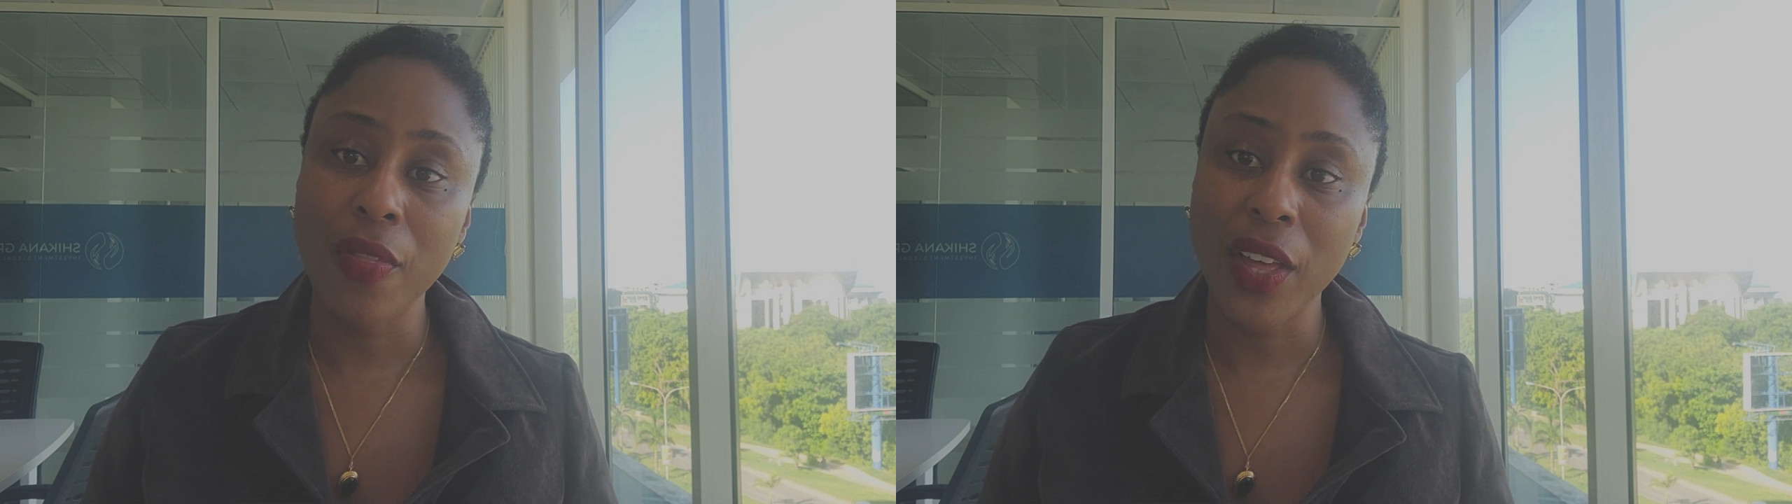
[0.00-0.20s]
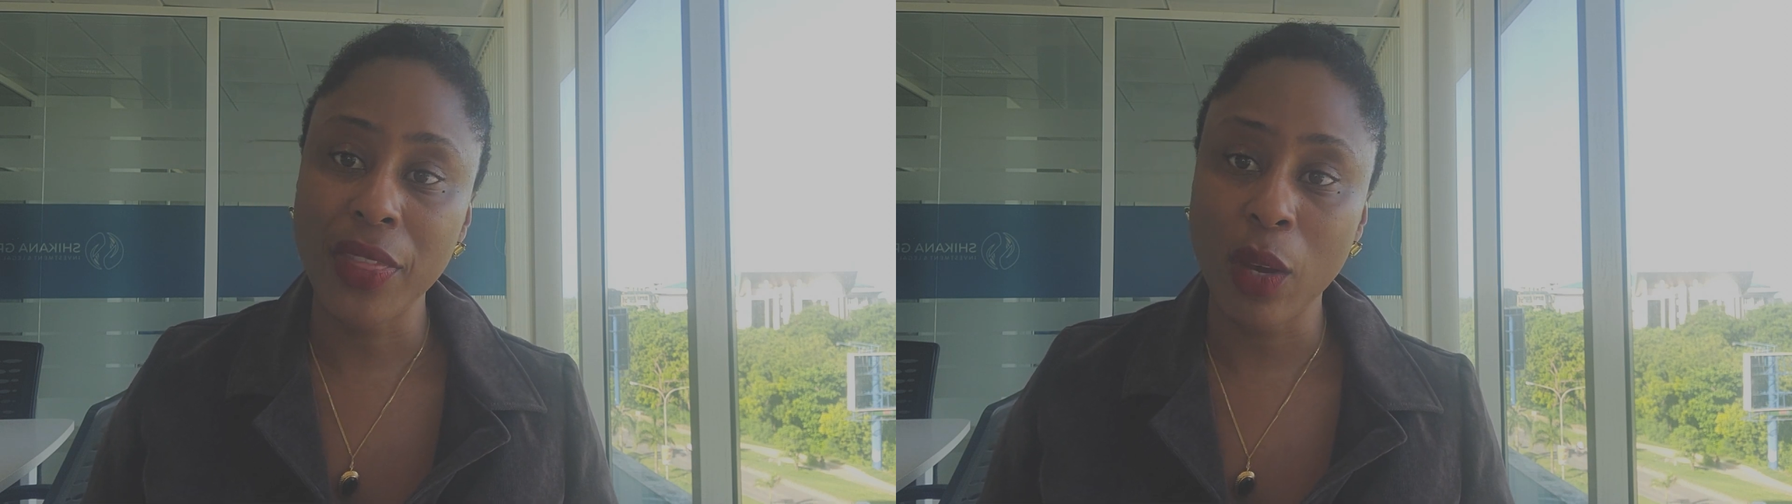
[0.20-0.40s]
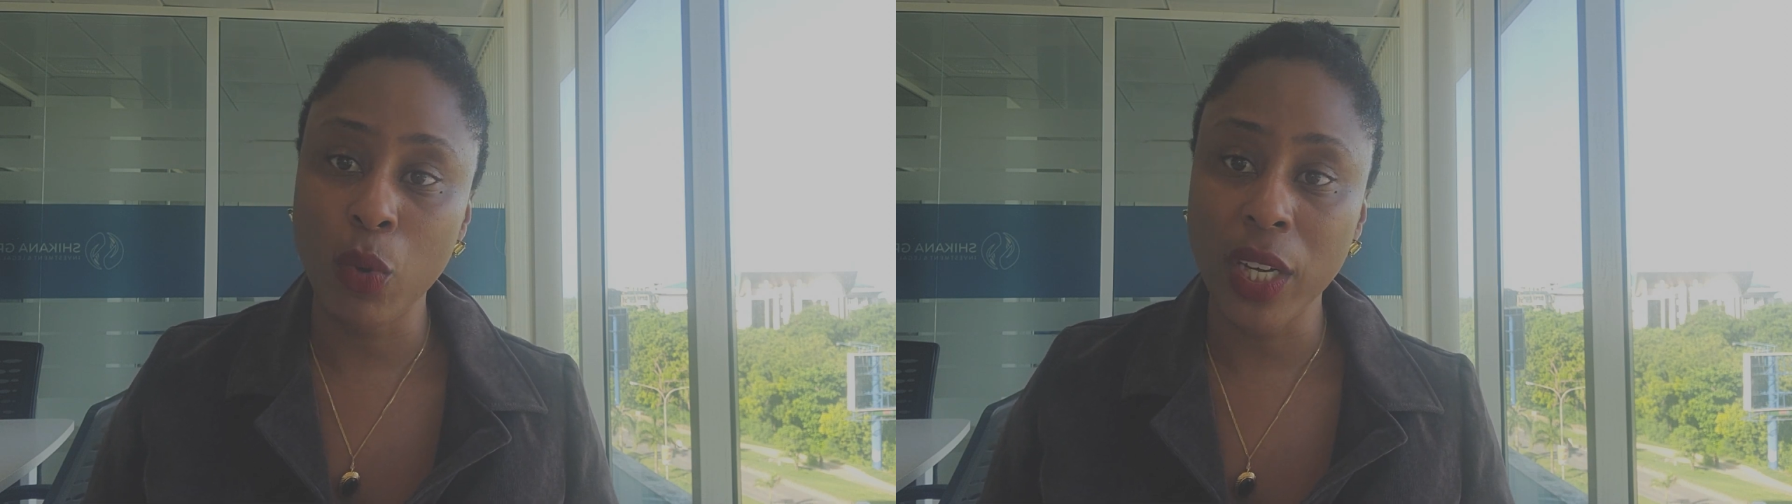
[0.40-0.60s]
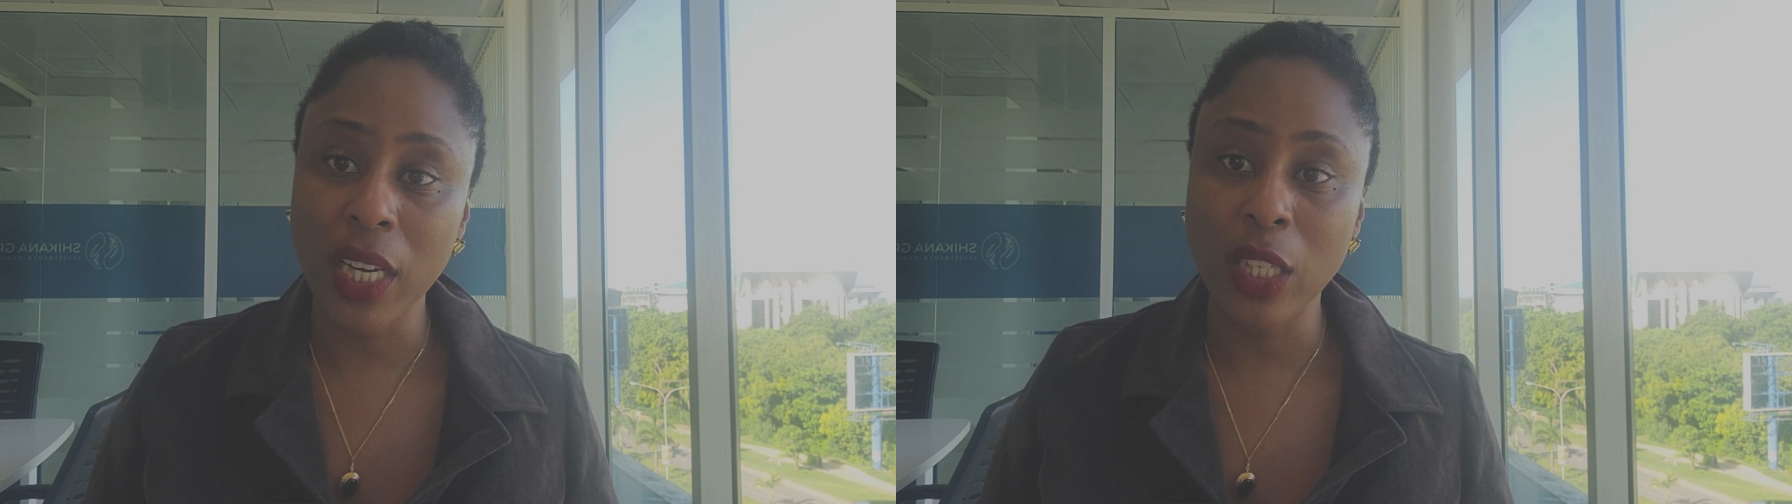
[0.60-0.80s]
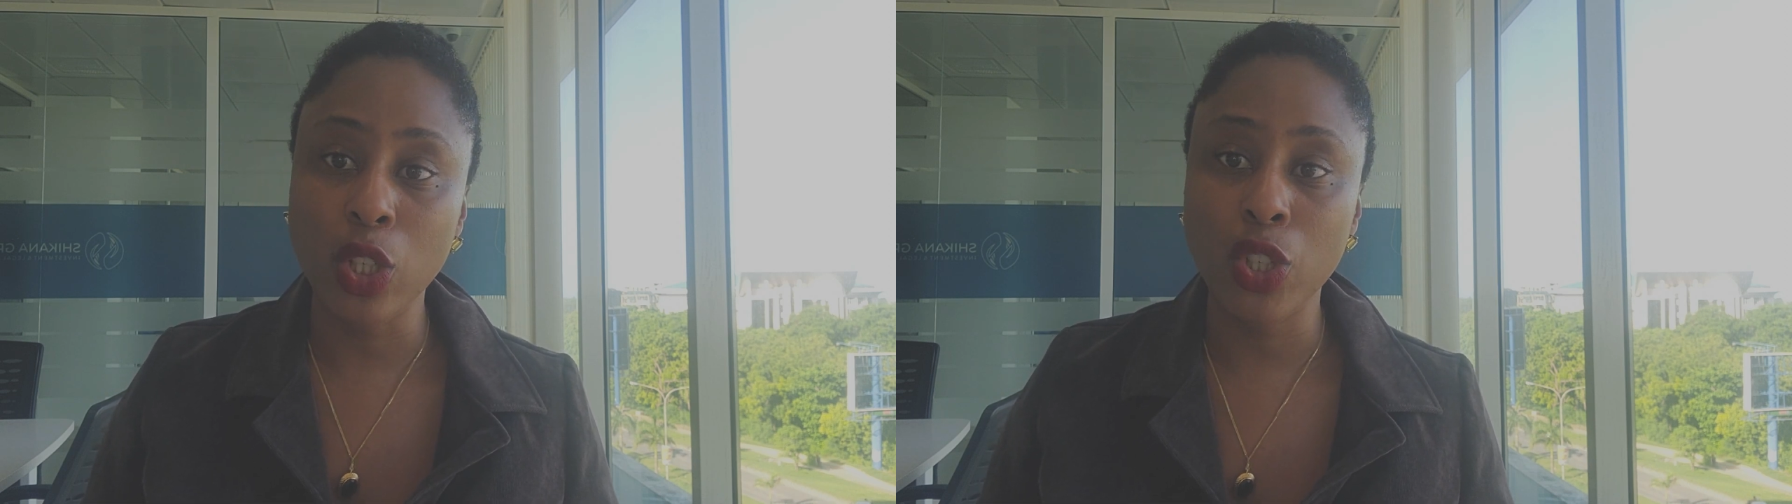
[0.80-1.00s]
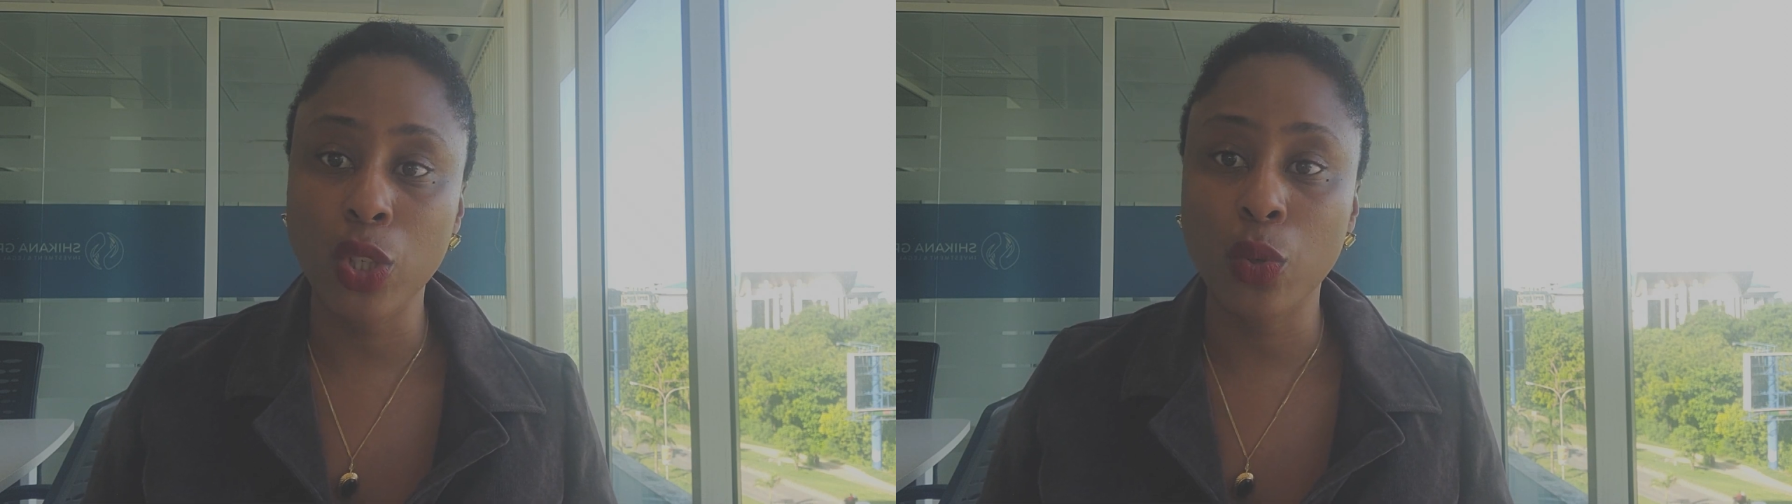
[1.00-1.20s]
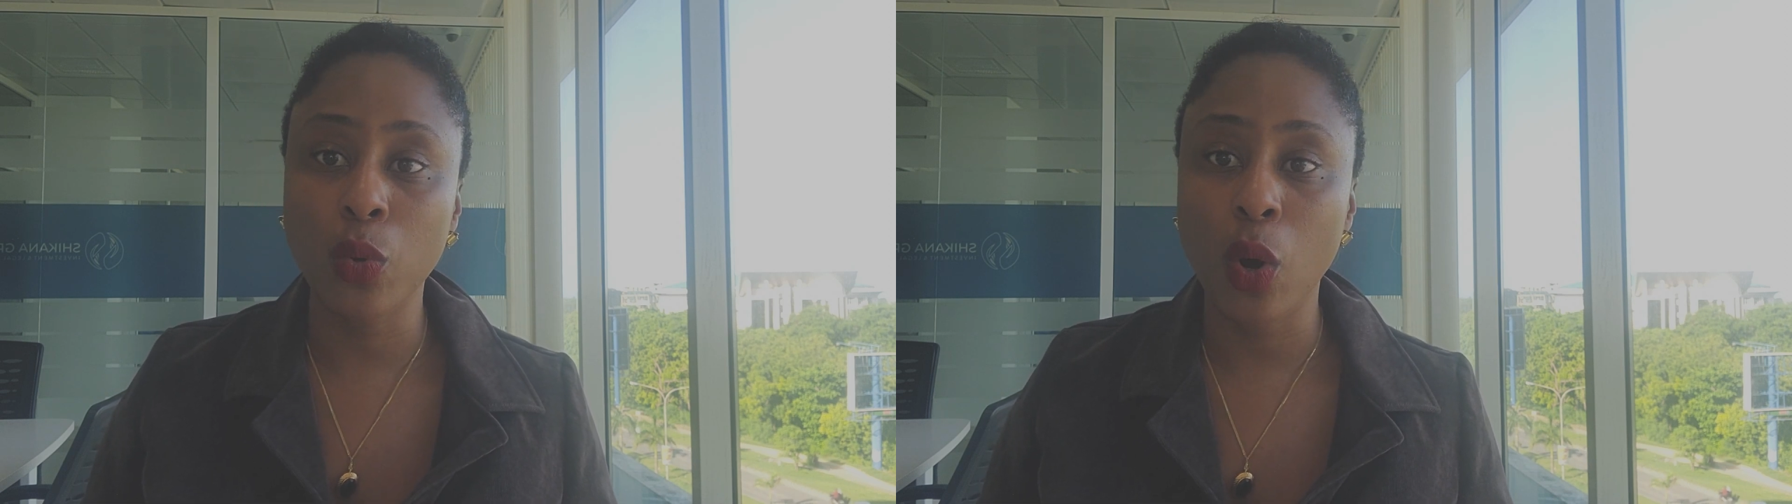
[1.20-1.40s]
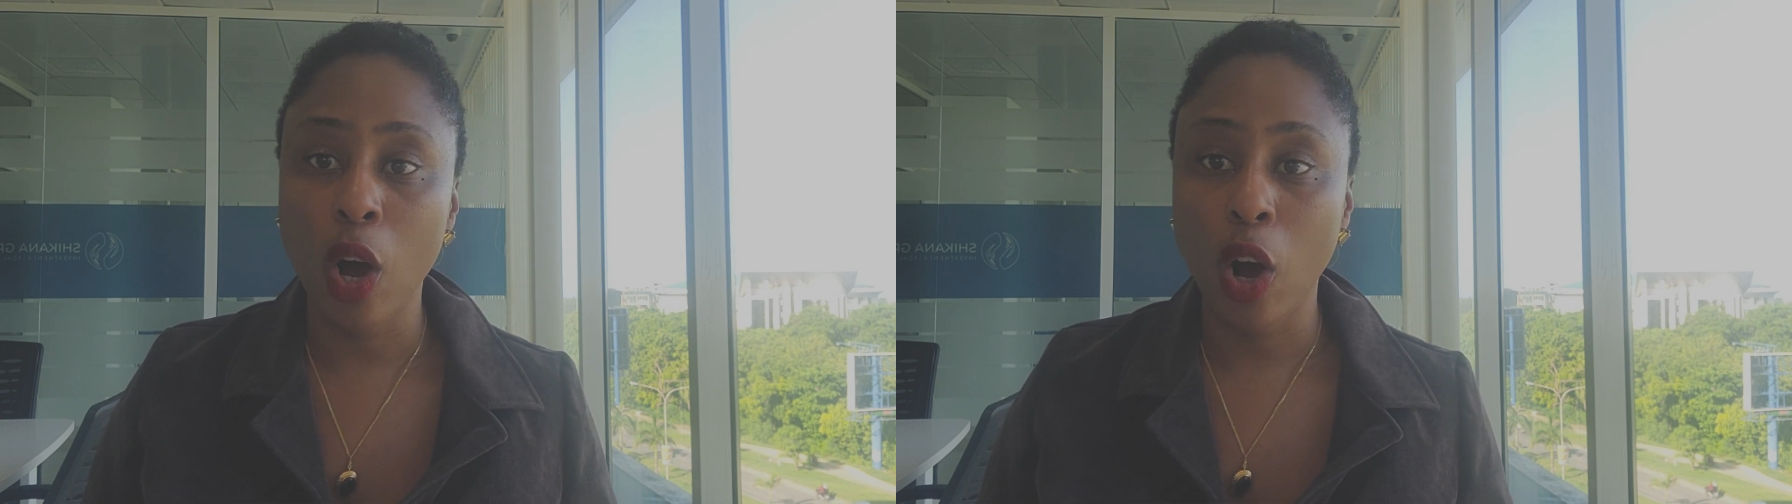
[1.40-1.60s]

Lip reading: that they would need to